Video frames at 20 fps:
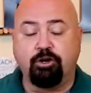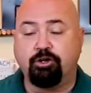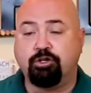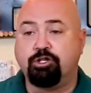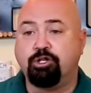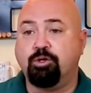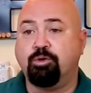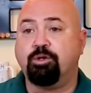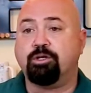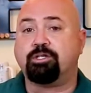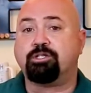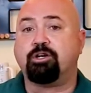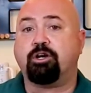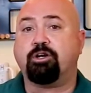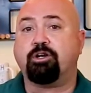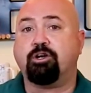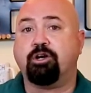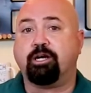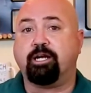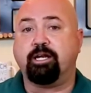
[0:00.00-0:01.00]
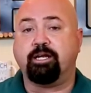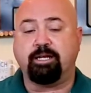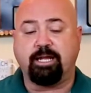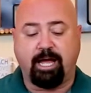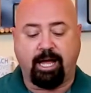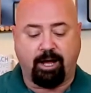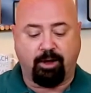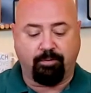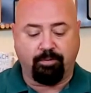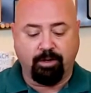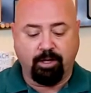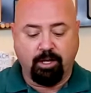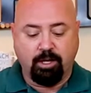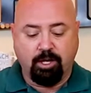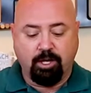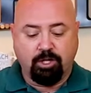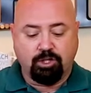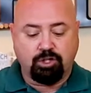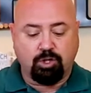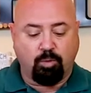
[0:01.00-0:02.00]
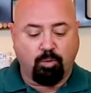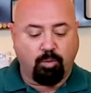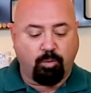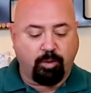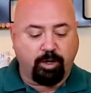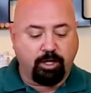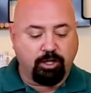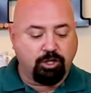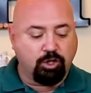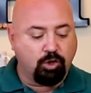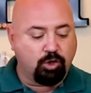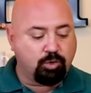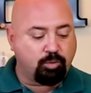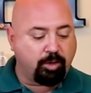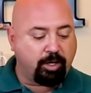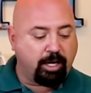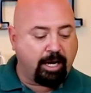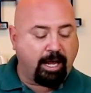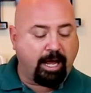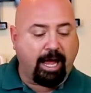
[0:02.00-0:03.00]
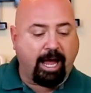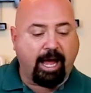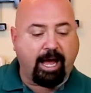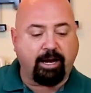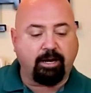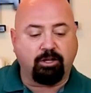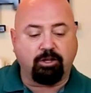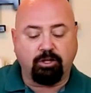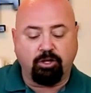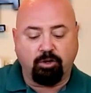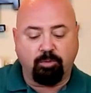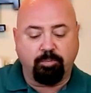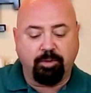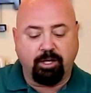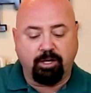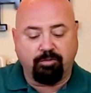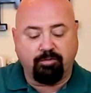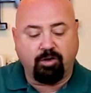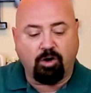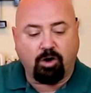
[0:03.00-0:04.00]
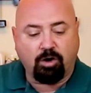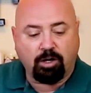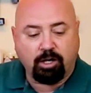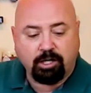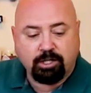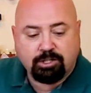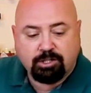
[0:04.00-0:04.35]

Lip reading: or 2 to start cooking down. So what we're gonna do is we're gonna add a little bit of garlic